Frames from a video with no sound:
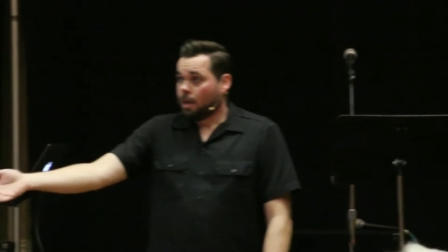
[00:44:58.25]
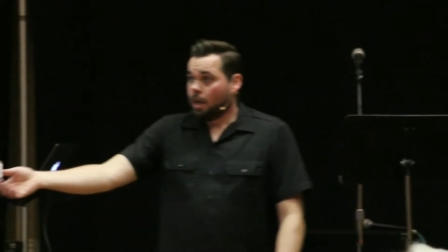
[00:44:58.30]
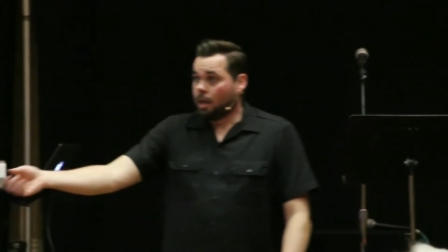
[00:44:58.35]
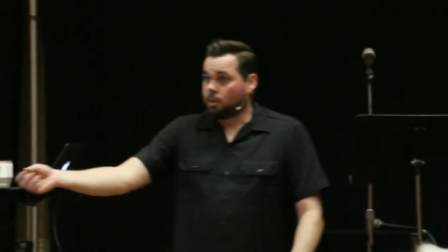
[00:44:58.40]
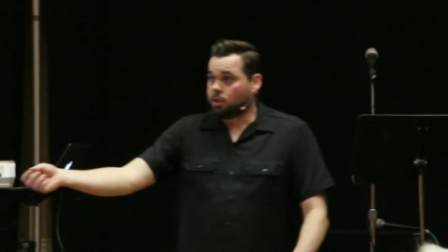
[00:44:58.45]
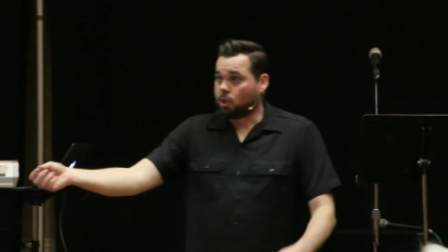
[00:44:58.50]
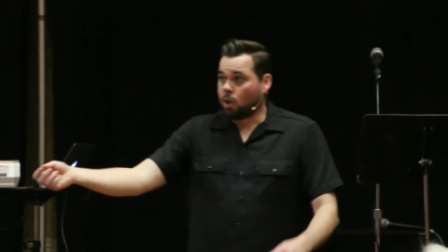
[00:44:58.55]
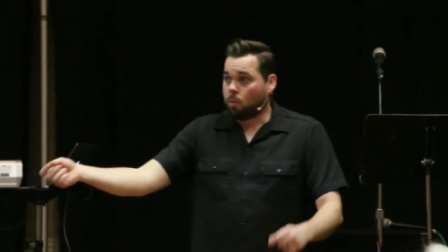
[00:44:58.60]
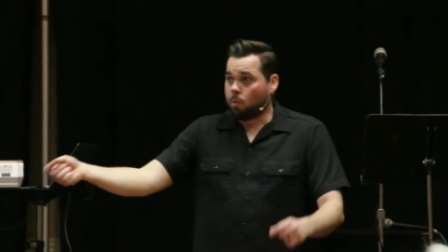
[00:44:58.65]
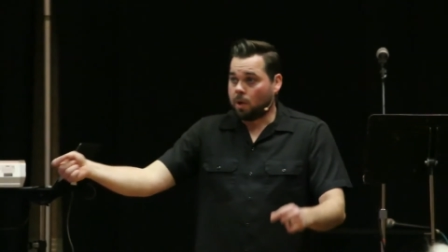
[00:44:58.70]

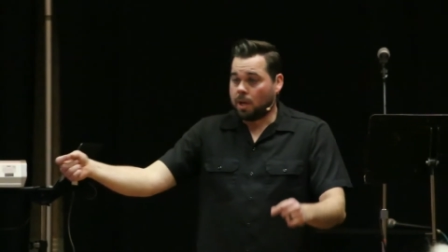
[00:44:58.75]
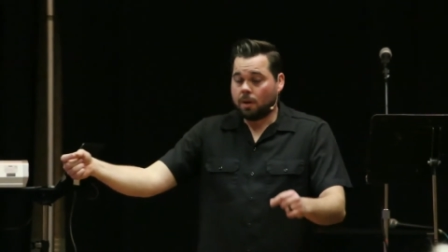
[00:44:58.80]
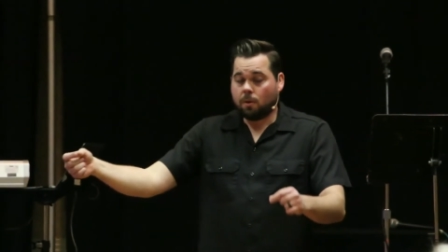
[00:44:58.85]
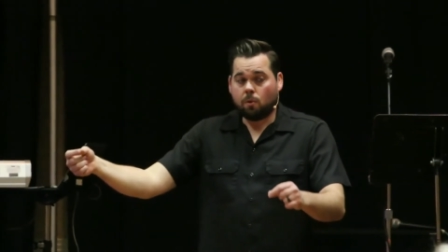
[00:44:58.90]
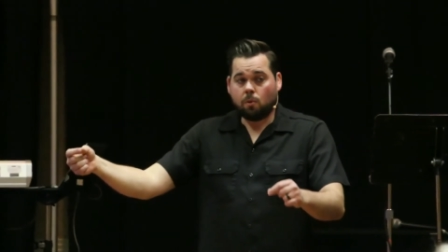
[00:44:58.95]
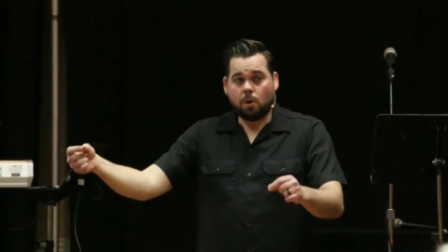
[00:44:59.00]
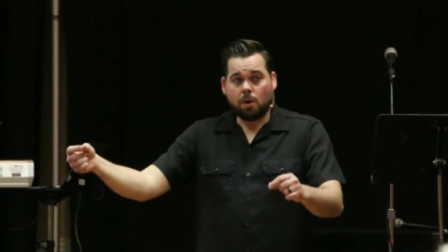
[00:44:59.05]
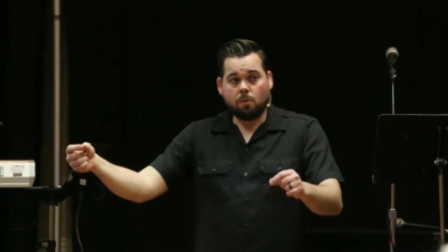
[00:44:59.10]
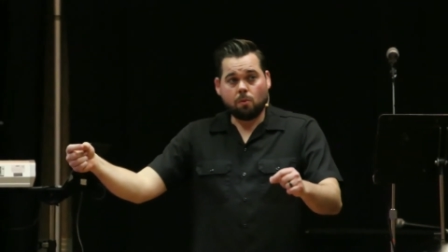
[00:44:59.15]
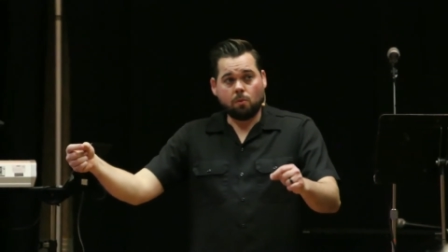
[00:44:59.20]
And so we,
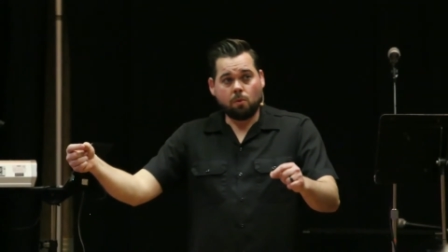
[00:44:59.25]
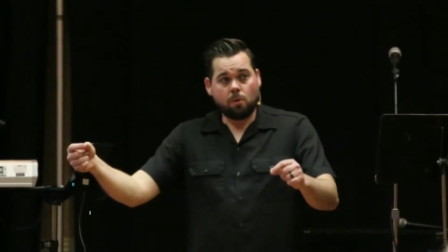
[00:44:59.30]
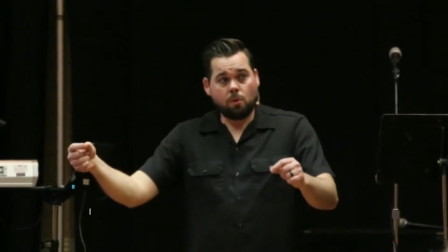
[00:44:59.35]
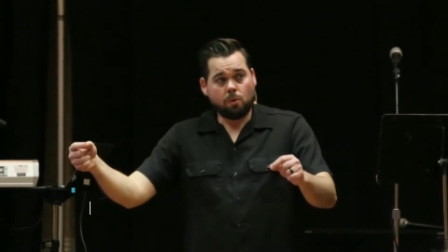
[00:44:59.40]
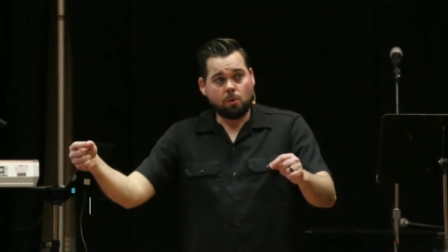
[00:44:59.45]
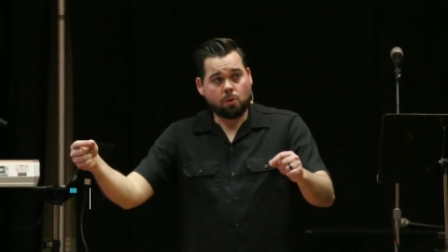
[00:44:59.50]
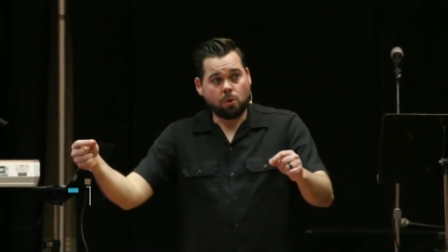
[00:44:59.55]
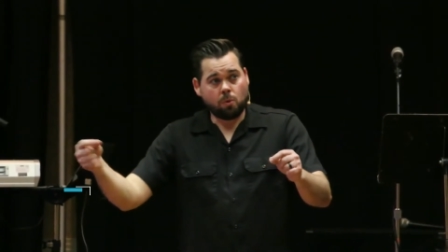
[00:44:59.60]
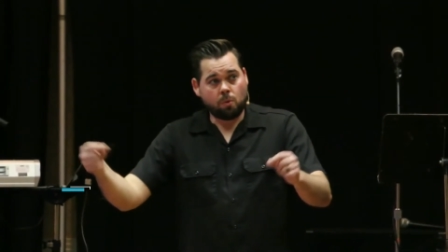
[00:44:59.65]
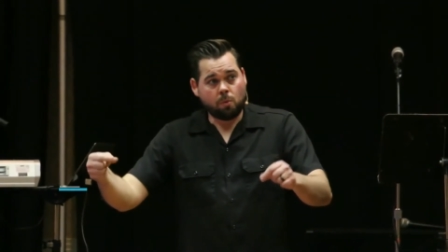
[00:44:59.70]
we, we
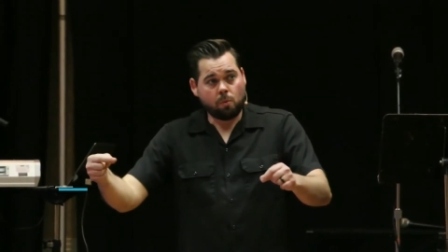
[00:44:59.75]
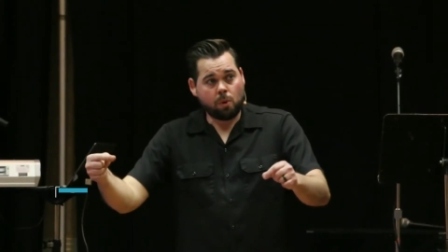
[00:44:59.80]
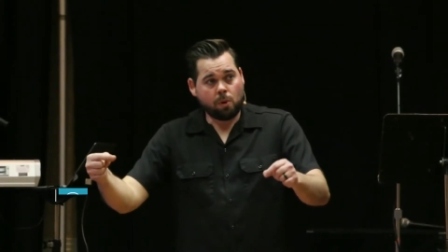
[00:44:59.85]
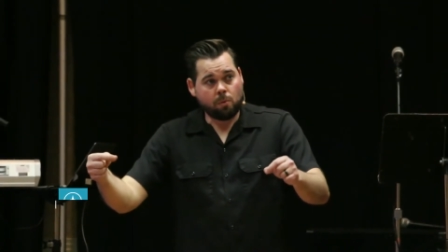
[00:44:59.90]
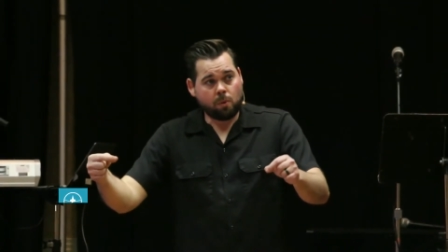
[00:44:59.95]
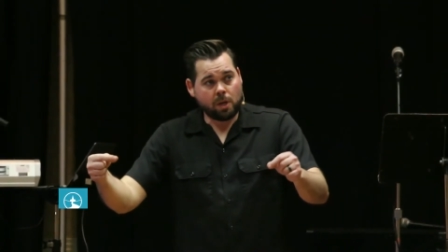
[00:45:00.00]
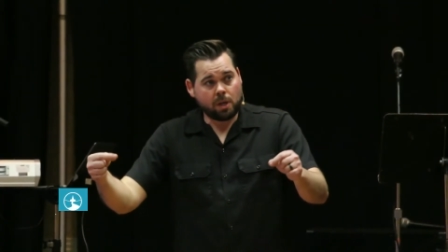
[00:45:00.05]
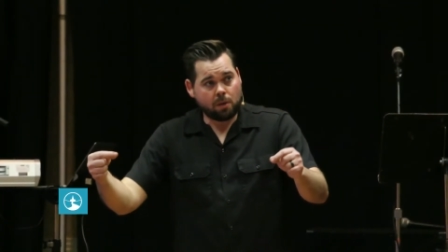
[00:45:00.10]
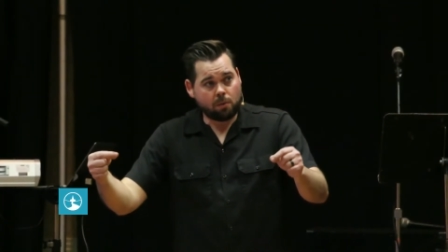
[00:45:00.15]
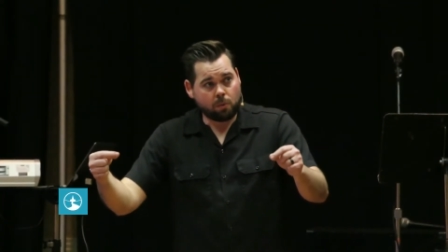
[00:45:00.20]
do
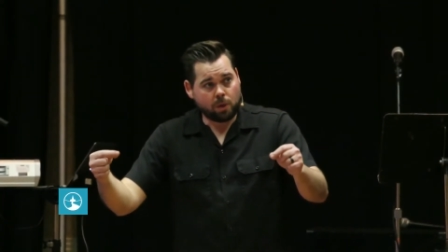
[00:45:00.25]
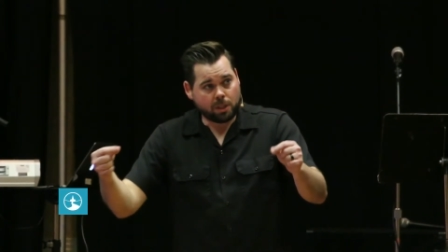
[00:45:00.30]
when we